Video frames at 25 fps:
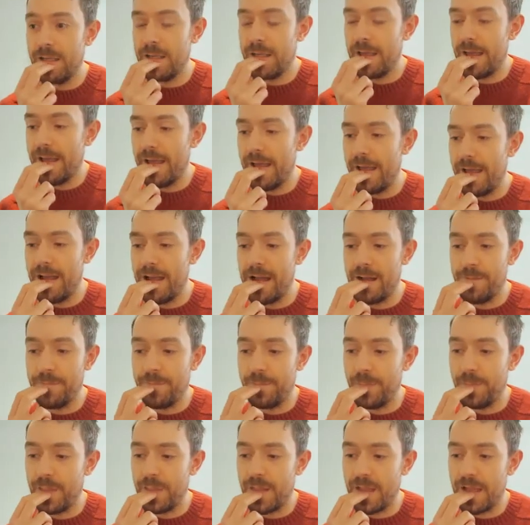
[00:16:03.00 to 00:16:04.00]

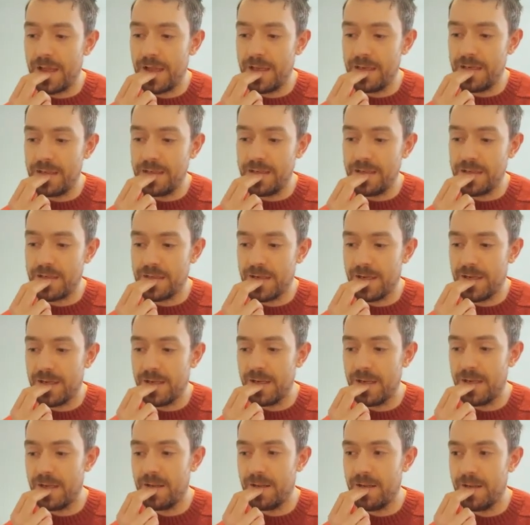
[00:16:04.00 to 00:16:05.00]
and
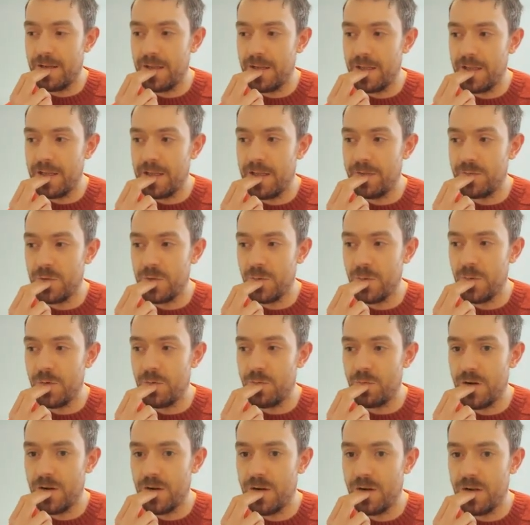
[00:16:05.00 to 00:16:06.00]
gives
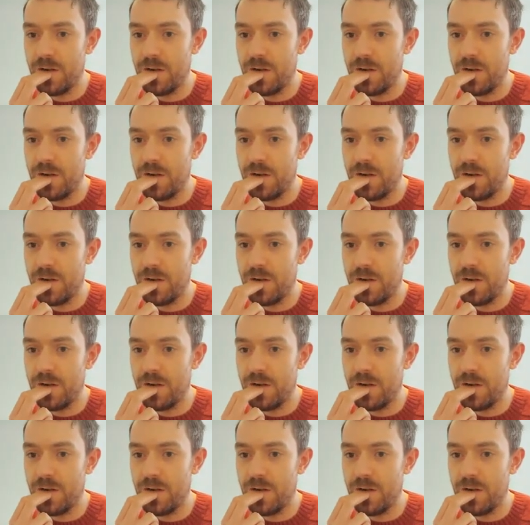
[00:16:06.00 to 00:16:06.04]
you